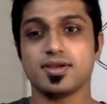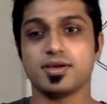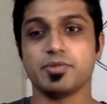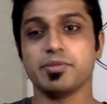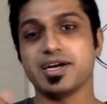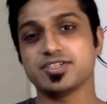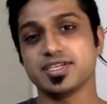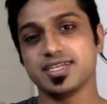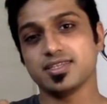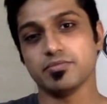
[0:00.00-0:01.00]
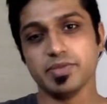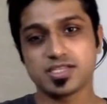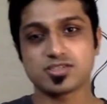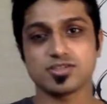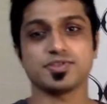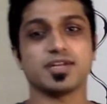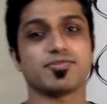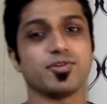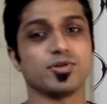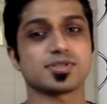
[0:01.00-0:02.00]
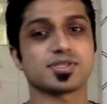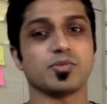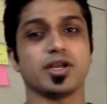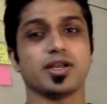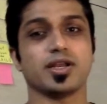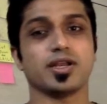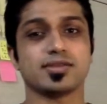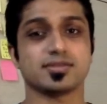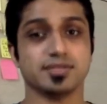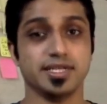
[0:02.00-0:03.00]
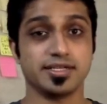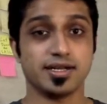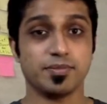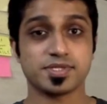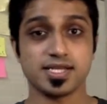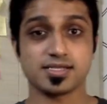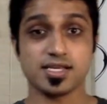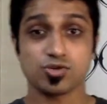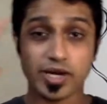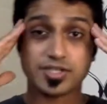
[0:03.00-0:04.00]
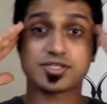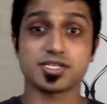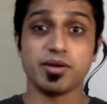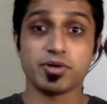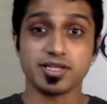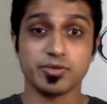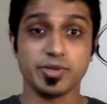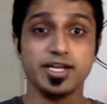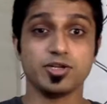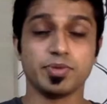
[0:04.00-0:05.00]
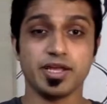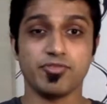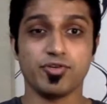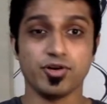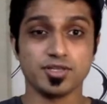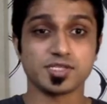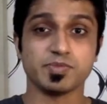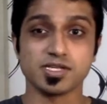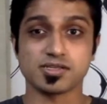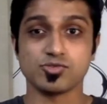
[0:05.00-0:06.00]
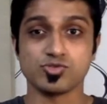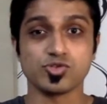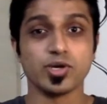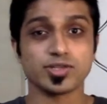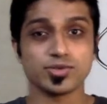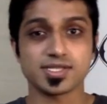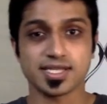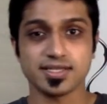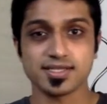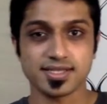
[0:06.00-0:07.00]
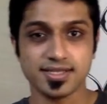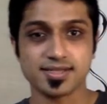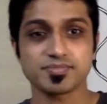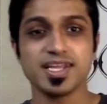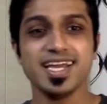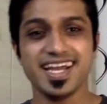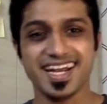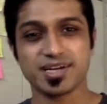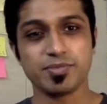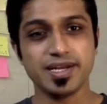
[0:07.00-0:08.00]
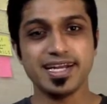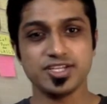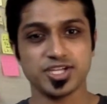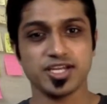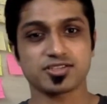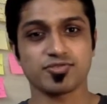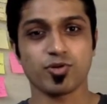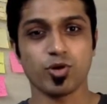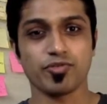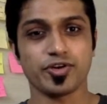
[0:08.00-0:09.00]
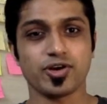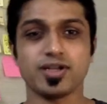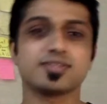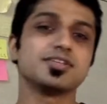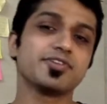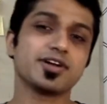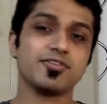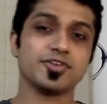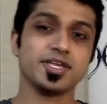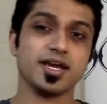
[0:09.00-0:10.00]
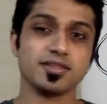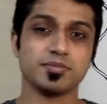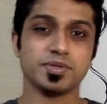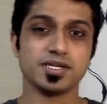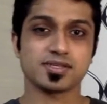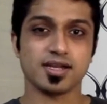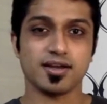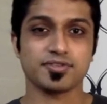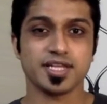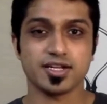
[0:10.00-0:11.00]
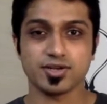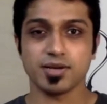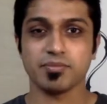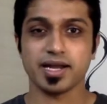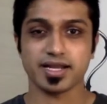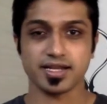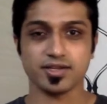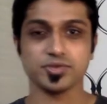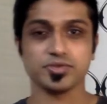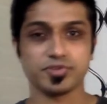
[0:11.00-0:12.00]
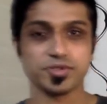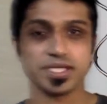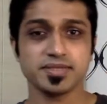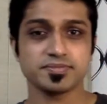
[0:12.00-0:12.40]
But imagine in the midst of that flow, someone else interrupts and says, oh, I just remember that we need to pray for this person who's going through this and this and this. And completely change the flow of it all. And it's difficult for the other person after that to come back into the flow, right?